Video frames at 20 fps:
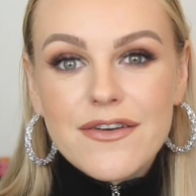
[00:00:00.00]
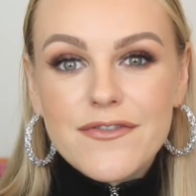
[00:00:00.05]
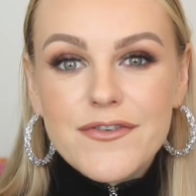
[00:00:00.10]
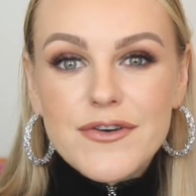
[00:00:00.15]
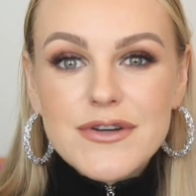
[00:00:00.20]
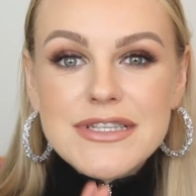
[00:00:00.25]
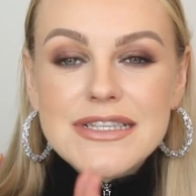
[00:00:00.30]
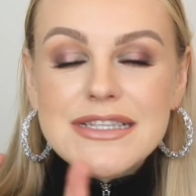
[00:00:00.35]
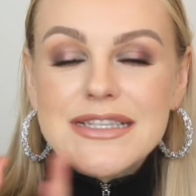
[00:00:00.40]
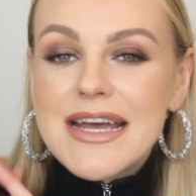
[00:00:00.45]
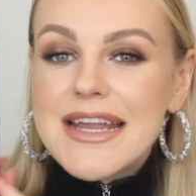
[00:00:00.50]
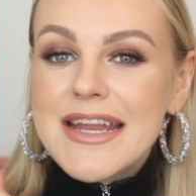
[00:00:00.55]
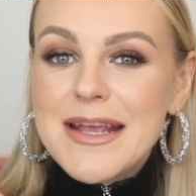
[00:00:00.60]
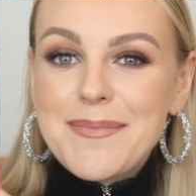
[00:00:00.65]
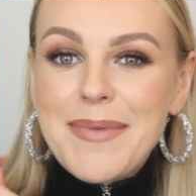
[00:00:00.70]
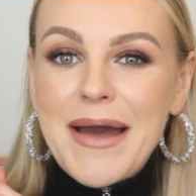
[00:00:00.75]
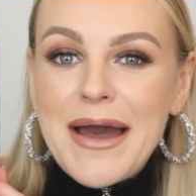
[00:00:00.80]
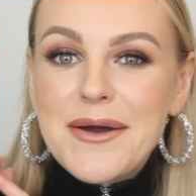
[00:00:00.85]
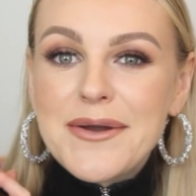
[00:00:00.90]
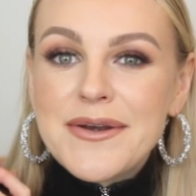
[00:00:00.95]
For
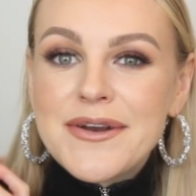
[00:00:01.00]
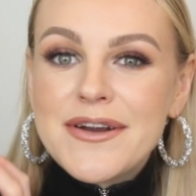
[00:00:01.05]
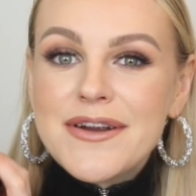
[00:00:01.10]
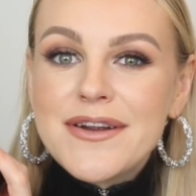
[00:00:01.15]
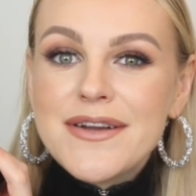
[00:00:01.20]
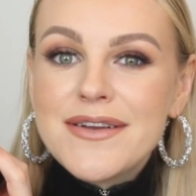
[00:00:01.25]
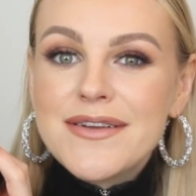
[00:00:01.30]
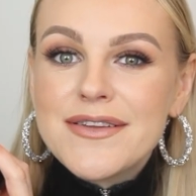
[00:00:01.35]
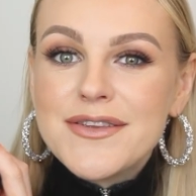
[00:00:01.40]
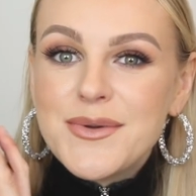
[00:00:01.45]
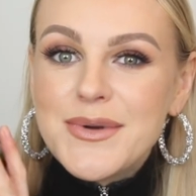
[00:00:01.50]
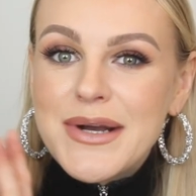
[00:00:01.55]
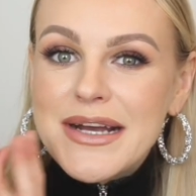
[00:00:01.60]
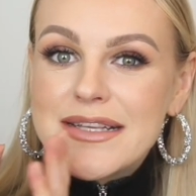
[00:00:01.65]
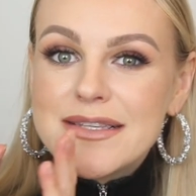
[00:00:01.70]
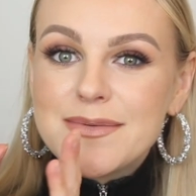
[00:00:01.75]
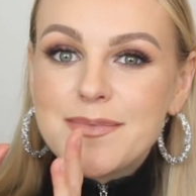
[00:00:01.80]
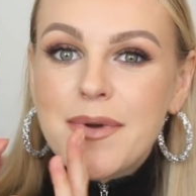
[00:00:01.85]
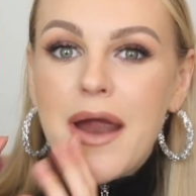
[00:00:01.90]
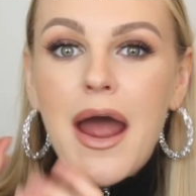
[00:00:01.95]
setting powder, you
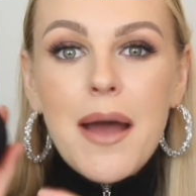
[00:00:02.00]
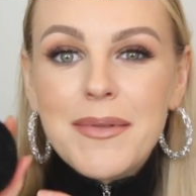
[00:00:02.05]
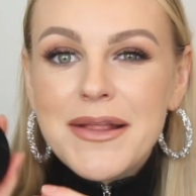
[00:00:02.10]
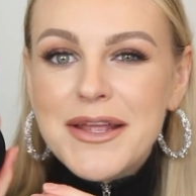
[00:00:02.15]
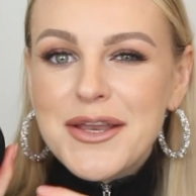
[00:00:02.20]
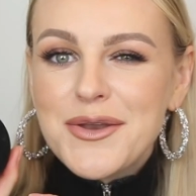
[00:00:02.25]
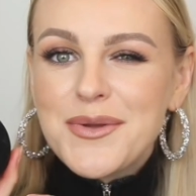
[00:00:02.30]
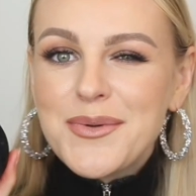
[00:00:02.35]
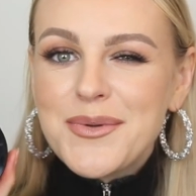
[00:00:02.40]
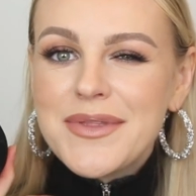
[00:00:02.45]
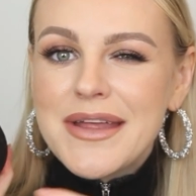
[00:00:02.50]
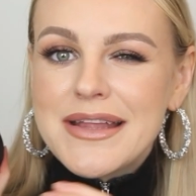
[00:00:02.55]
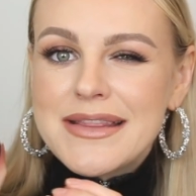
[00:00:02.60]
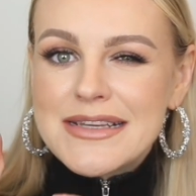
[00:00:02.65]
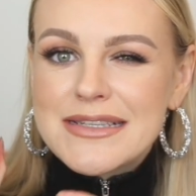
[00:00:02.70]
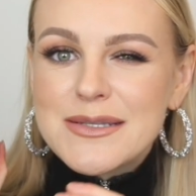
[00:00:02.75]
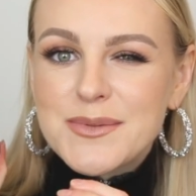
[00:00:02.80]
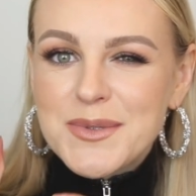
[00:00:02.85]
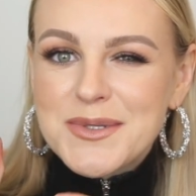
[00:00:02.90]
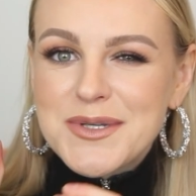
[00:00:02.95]
guys probably knew that
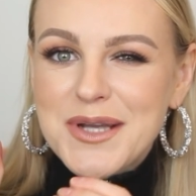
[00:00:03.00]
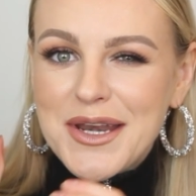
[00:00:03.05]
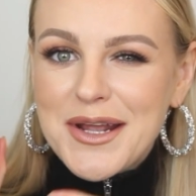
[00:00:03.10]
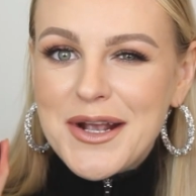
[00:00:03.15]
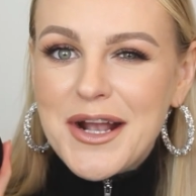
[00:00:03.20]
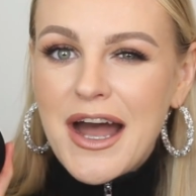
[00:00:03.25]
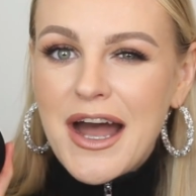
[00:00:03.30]
this was gonna